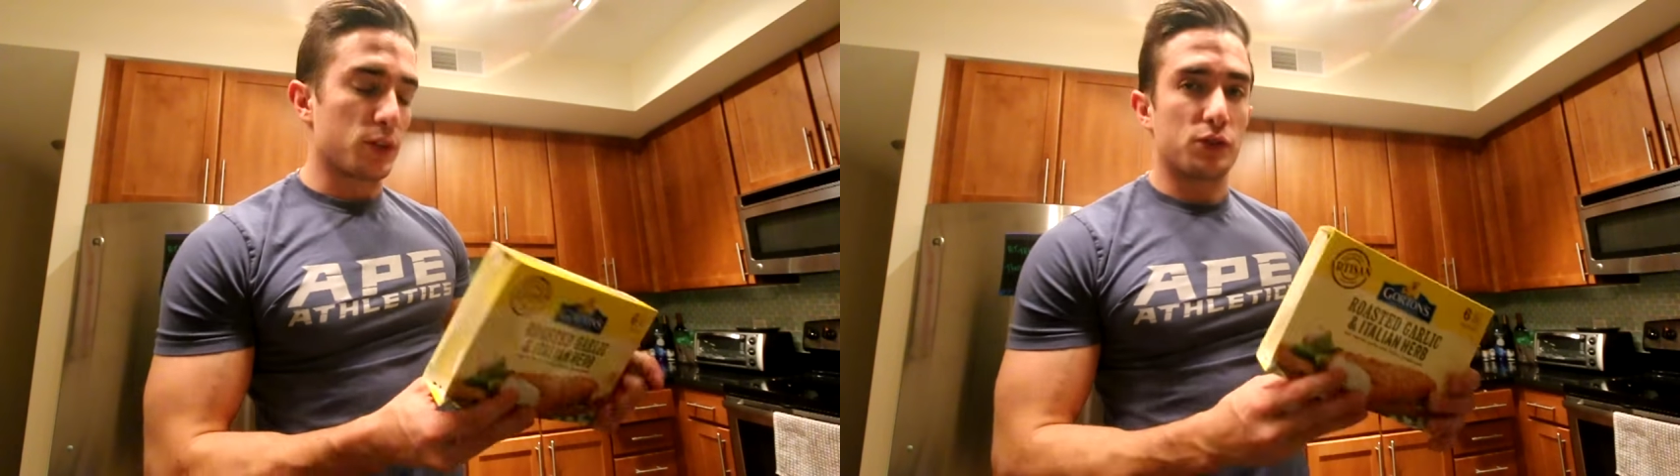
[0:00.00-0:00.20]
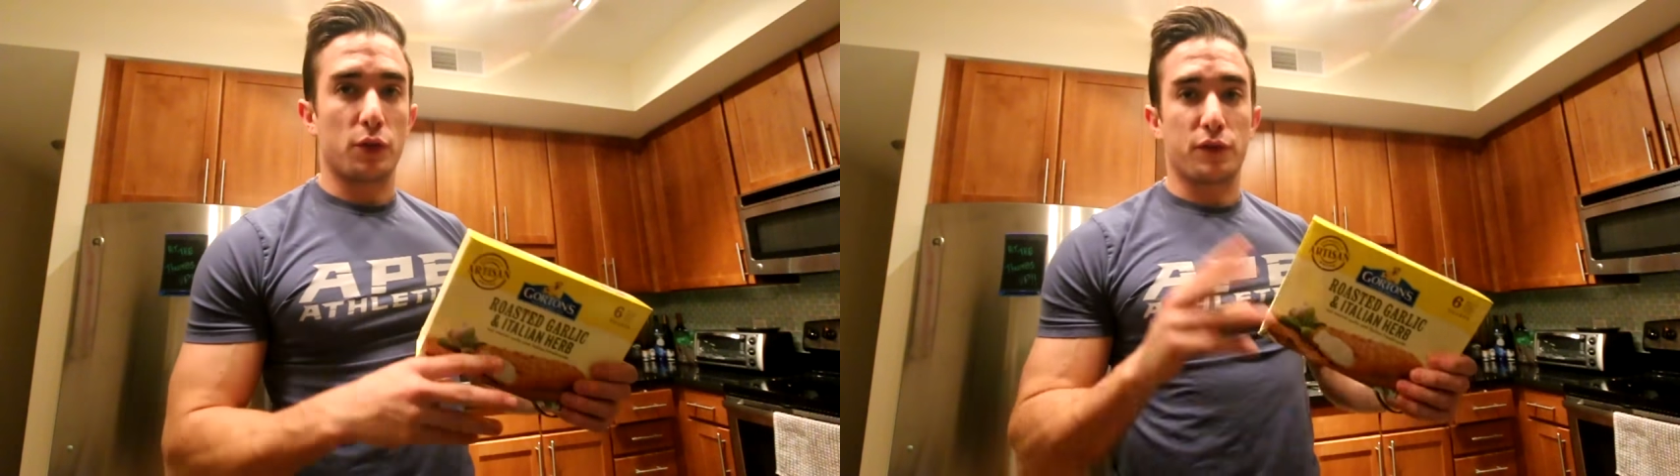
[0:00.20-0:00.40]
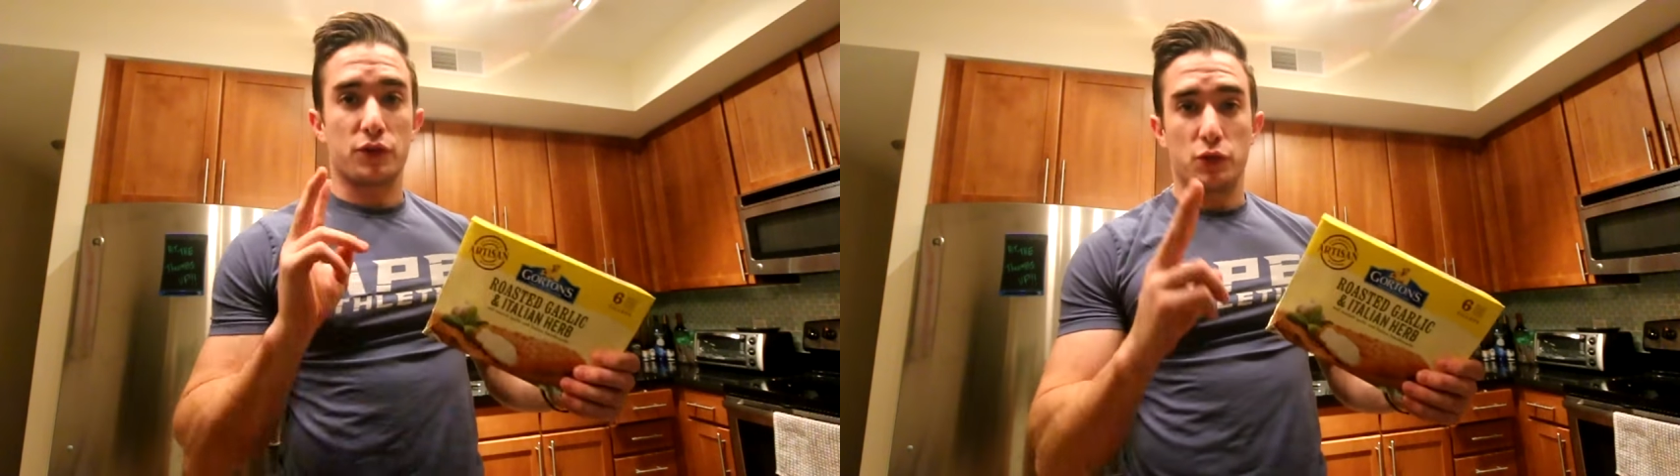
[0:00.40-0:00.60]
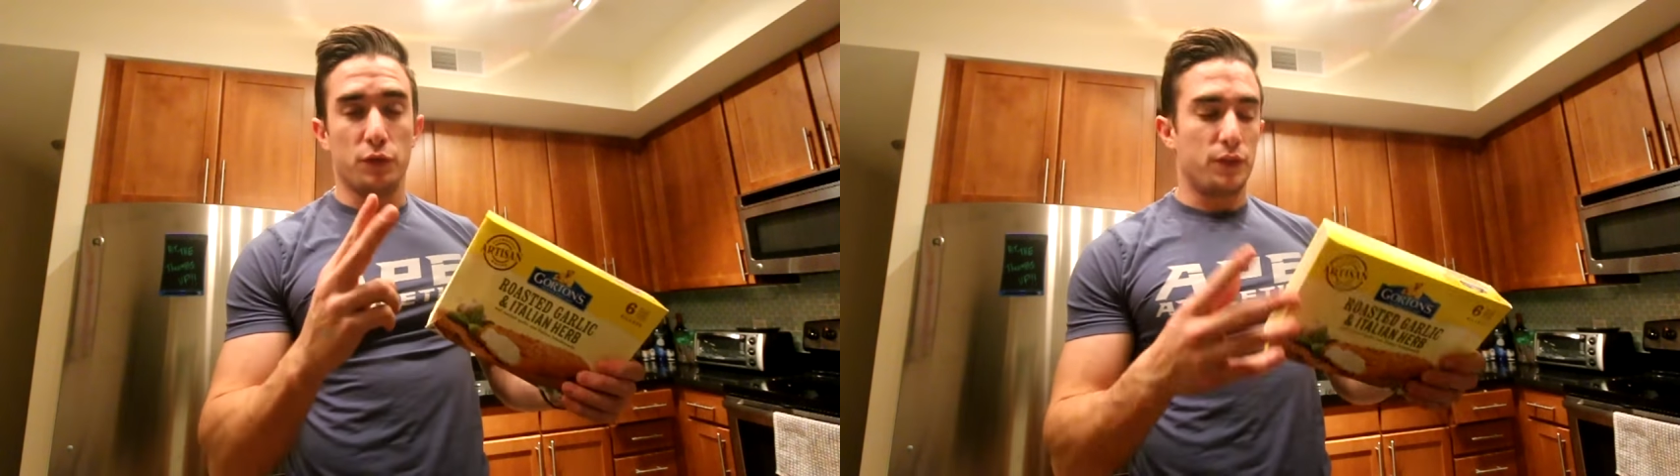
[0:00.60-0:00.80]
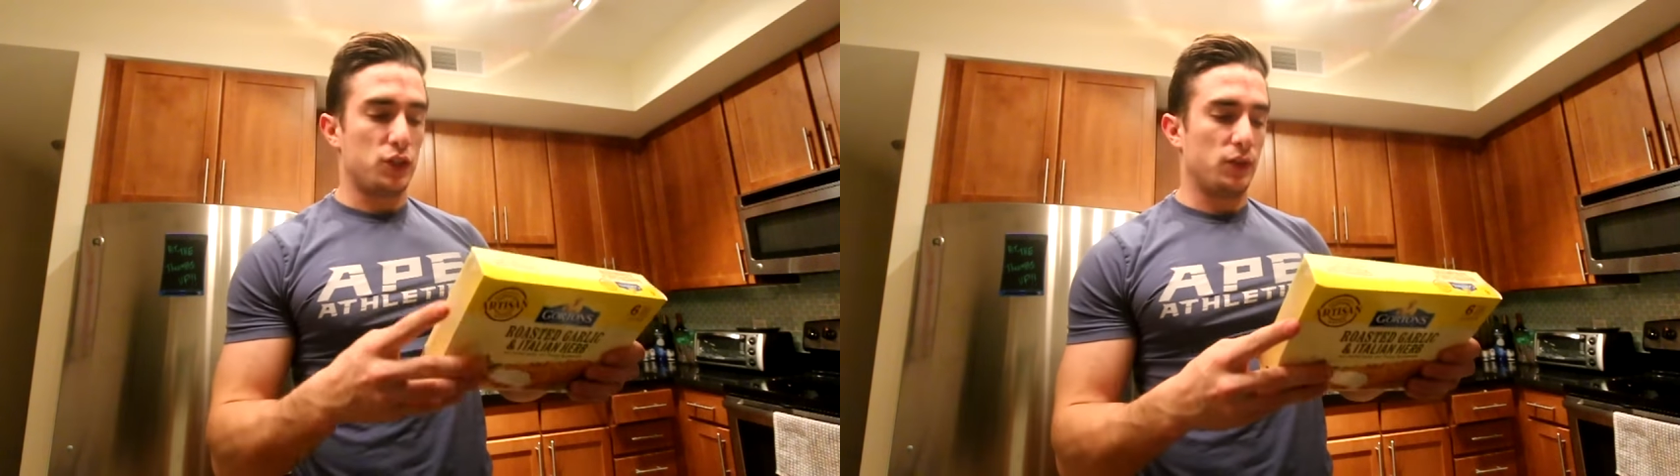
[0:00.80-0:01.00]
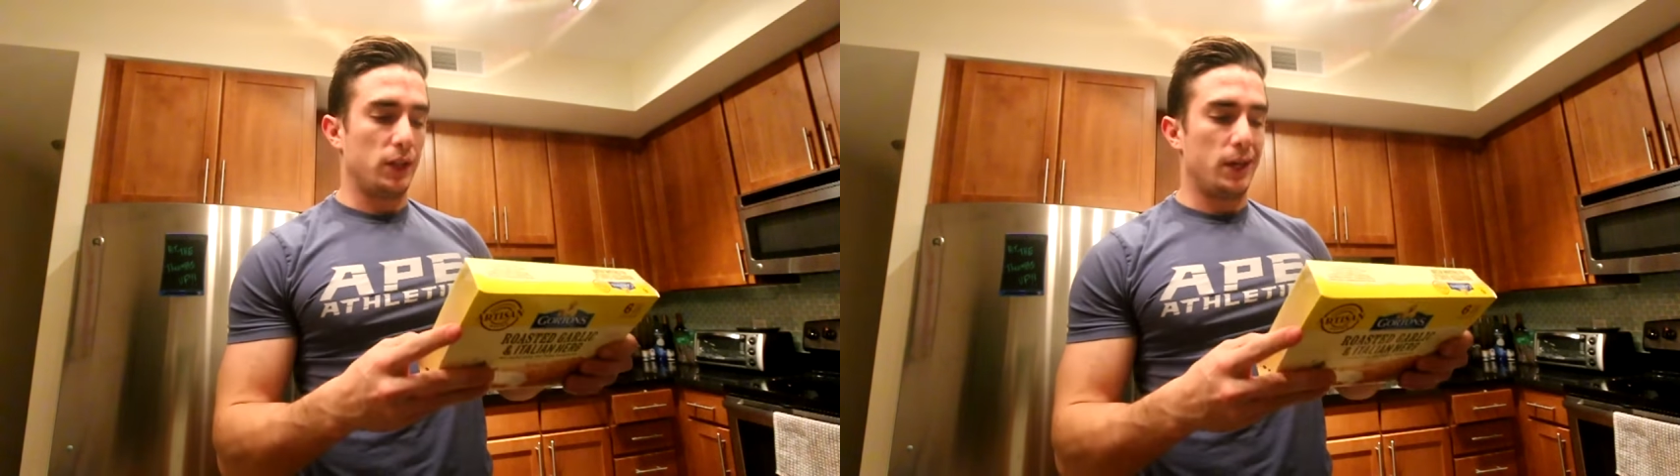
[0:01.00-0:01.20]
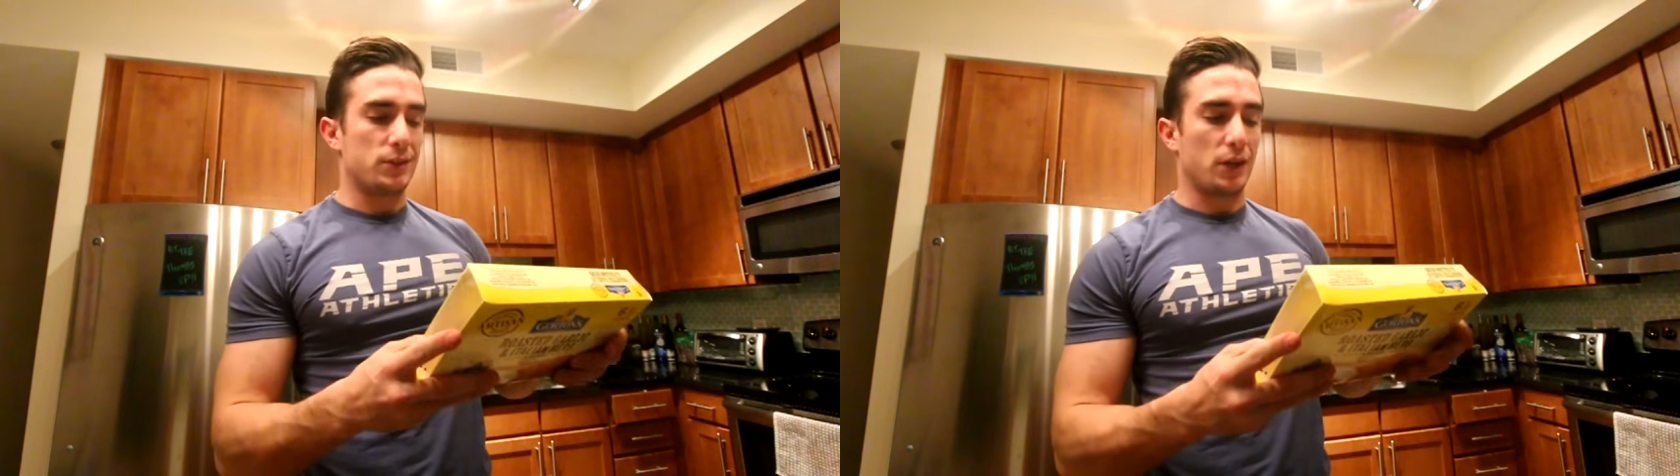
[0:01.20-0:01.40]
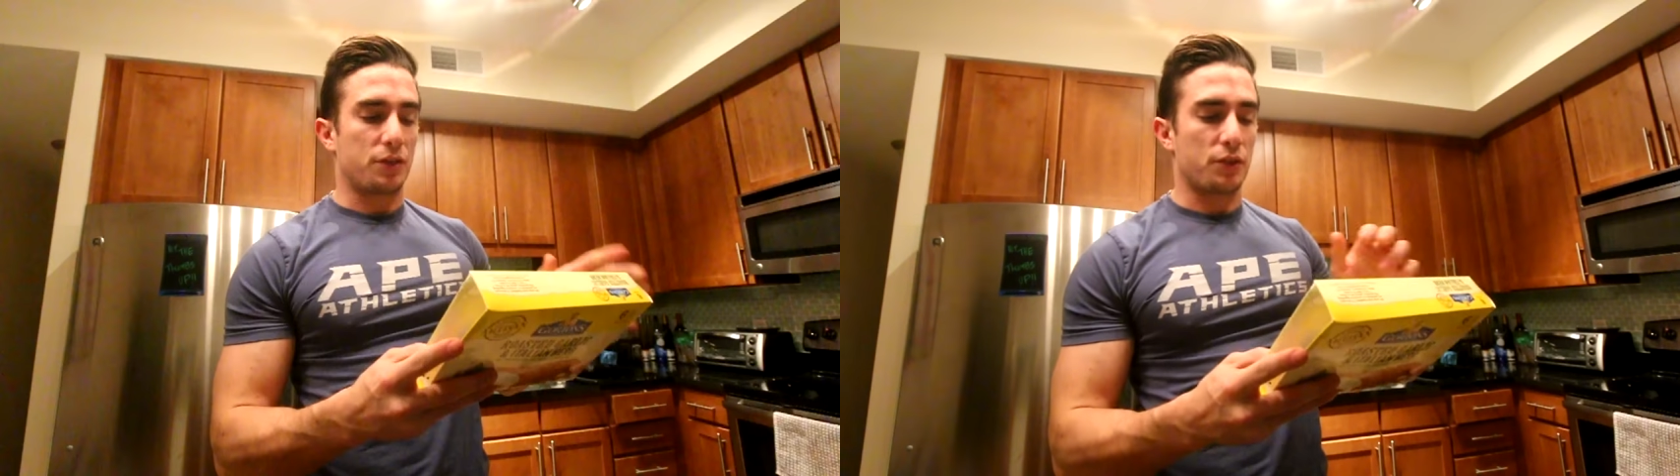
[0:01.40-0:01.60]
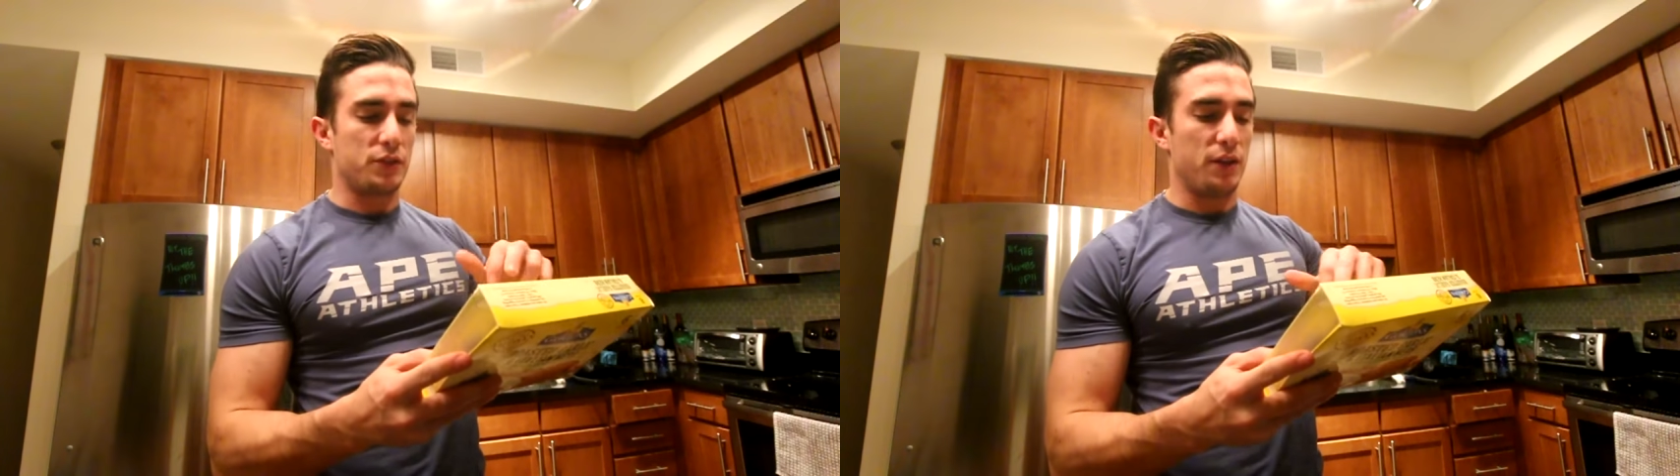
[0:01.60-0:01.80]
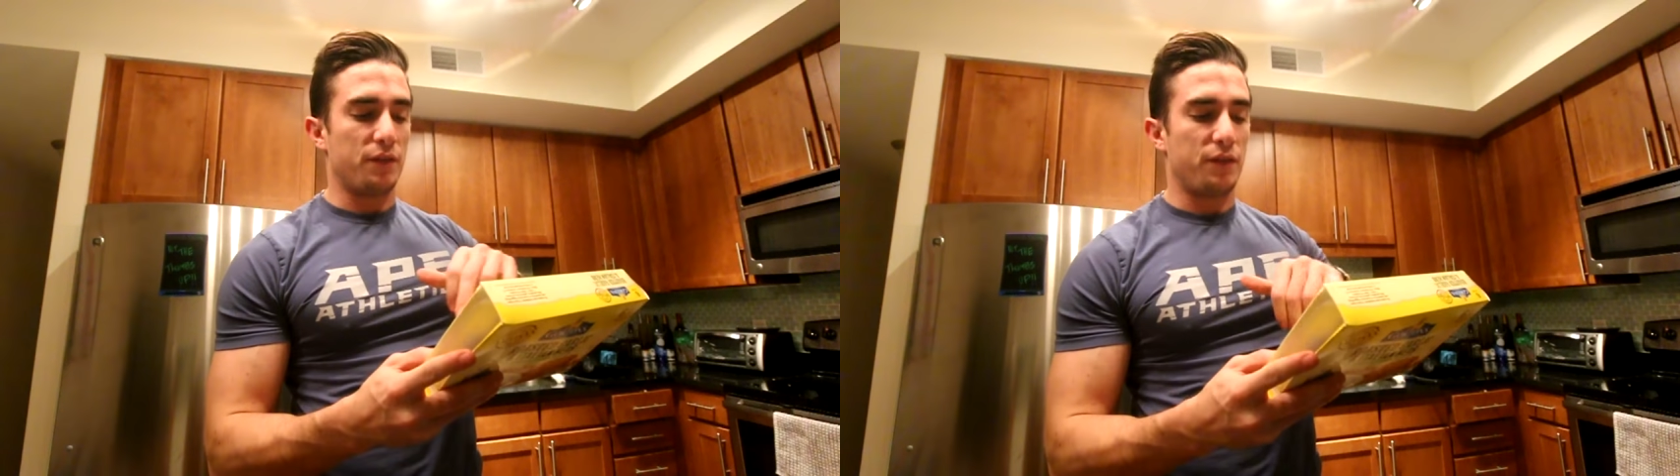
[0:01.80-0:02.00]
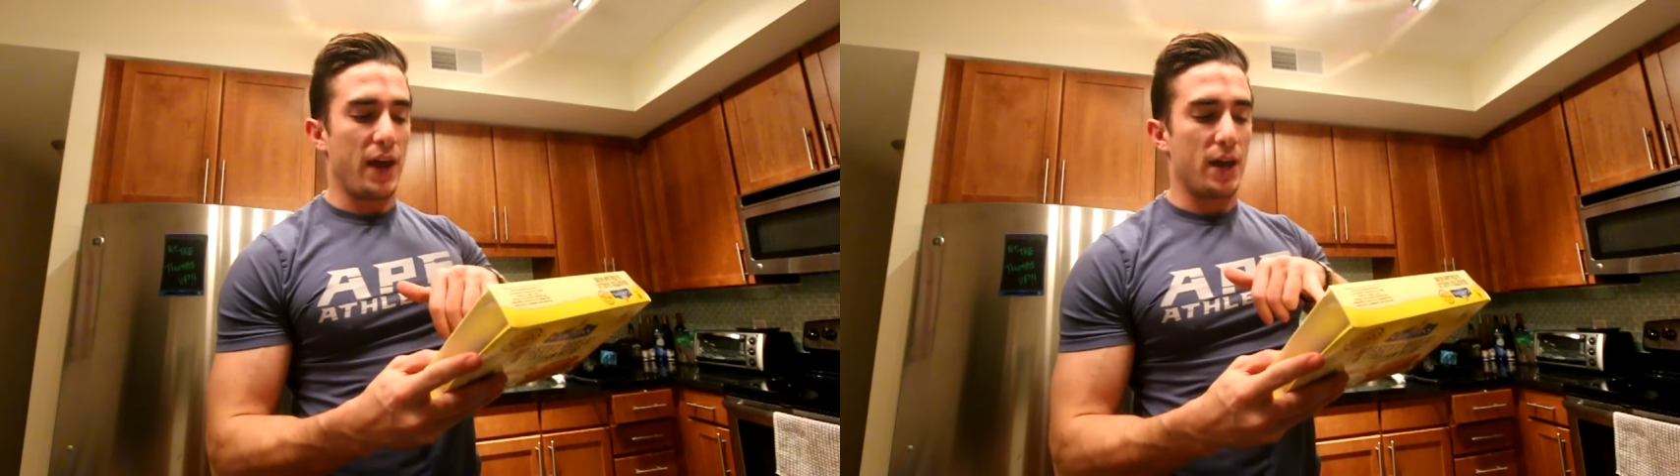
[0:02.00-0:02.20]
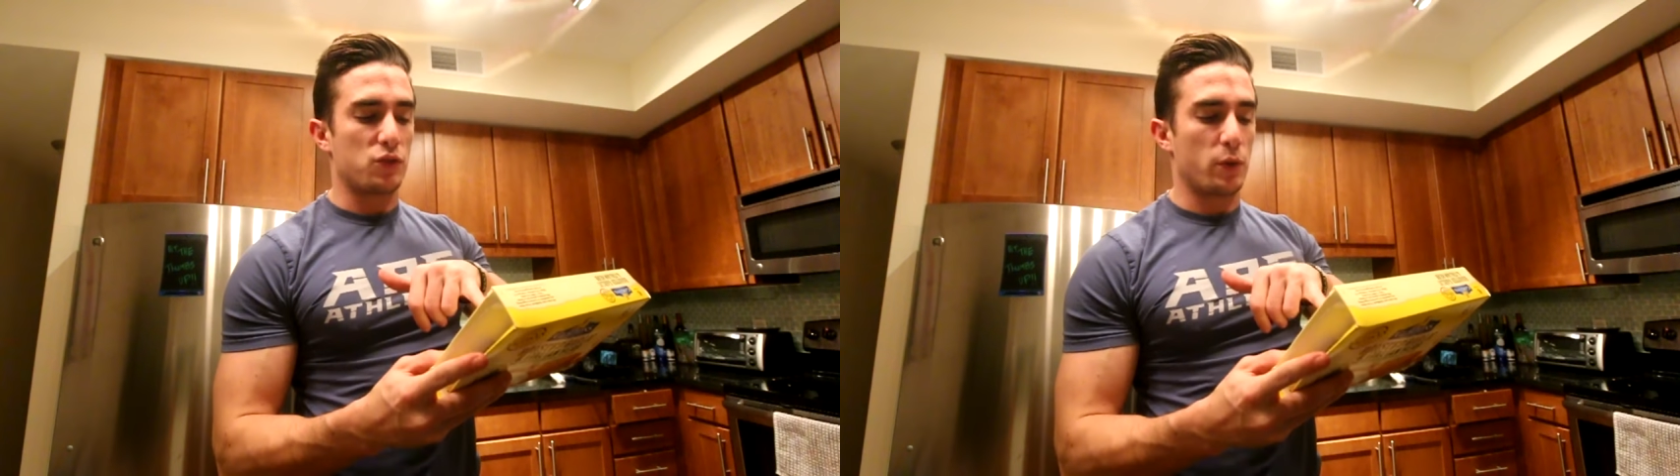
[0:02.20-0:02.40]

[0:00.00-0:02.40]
So for two fish fillets, like 13 fat,